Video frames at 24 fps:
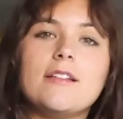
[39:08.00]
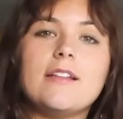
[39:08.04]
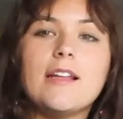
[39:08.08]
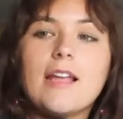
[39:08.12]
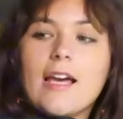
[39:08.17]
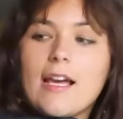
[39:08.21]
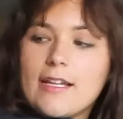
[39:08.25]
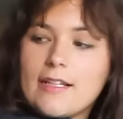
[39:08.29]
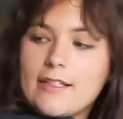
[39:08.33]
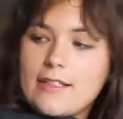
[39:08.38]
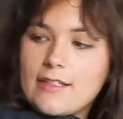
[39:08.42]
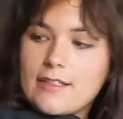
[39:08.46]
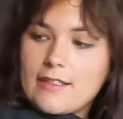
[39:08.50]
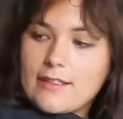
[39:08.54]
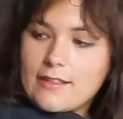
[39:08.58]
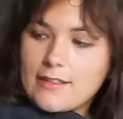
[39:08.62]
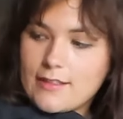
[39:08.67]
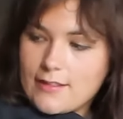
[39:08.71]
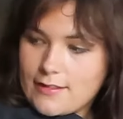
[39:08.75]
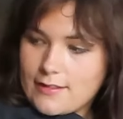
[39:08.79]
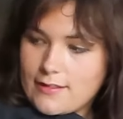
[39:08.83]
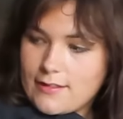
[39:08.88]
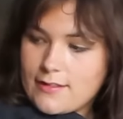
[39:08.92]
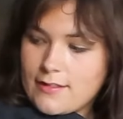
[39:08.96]

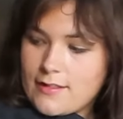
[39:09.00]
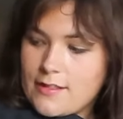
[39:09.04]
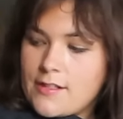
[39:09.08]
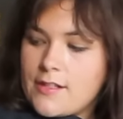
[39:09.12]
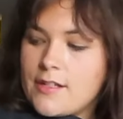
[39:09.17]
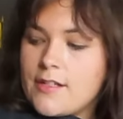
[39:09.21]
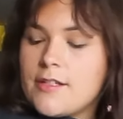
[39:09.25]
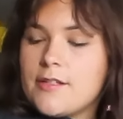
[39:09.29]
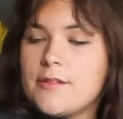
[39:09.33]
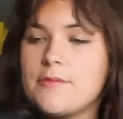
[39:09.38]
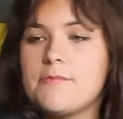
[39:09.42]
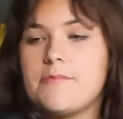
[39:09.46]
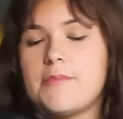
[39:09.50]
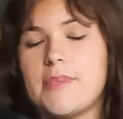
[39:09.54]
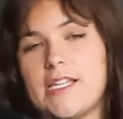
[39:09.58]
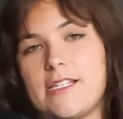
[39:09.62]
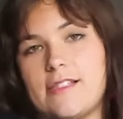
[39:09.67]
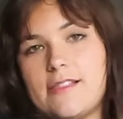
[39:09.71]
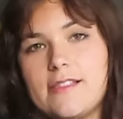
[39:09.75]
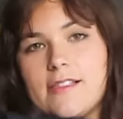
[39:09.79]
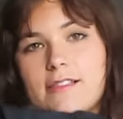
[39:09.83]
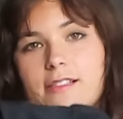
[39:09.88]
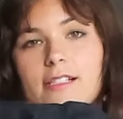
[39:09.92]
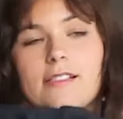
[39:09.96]
90s
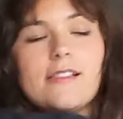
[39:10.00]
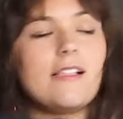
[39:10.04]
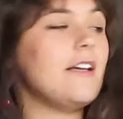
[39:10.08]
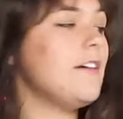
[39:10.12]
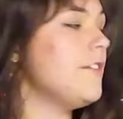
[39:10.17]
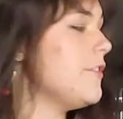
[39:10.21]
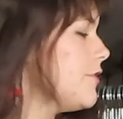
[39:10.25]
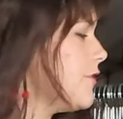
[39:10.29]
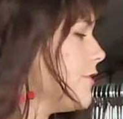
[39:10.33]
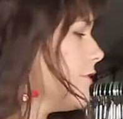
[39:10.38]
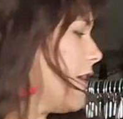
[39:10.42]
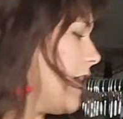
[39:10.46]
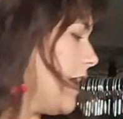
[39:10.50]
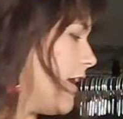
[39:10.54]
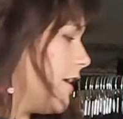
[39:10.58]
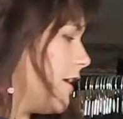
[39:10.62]
basics. I also